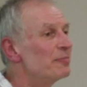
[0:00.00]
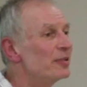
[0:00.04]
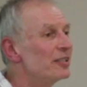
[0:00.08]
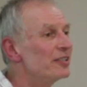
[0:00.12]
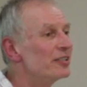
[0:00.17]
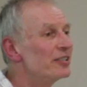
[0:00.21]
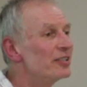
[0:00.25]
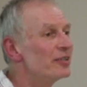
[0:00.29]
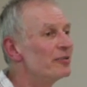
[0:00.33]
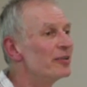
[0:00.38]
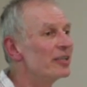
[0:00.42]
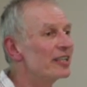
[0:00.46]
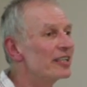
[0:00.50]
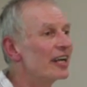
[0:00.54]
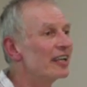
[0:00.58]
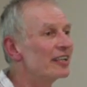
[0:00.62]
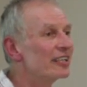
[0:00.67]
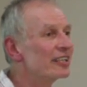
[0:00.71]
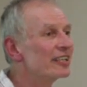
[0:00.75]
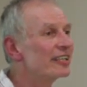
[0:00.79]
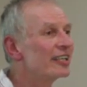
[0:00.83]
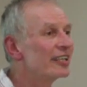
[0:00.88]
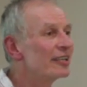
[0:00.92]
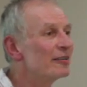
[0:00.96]
in doing that,
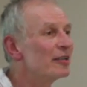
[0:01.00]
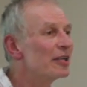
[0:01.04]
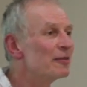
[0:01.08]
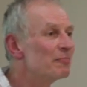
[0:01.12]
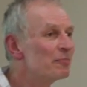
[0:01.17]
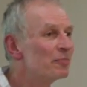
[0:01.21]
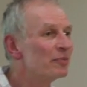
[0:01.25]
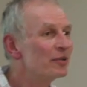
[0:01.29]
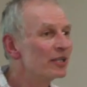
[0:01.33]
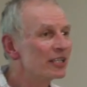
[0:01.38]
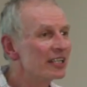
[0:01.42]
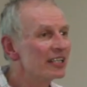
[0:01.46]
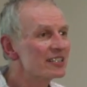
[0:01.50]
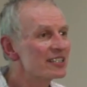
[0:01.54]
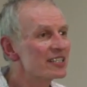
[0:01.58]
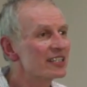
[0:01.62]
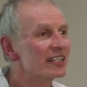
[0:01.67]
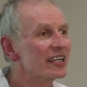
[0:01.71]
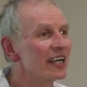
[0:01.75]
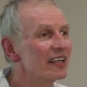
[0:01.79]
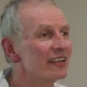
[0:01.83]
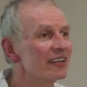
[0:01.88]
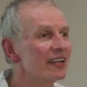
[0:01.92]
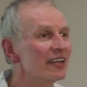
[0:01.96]
in bringing
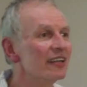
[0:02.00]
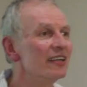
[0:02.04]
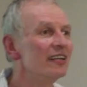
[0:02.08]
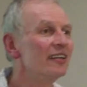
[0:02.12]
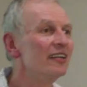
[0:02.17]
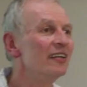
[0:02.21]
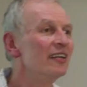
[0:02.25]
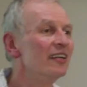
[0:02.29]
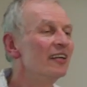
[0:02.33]
together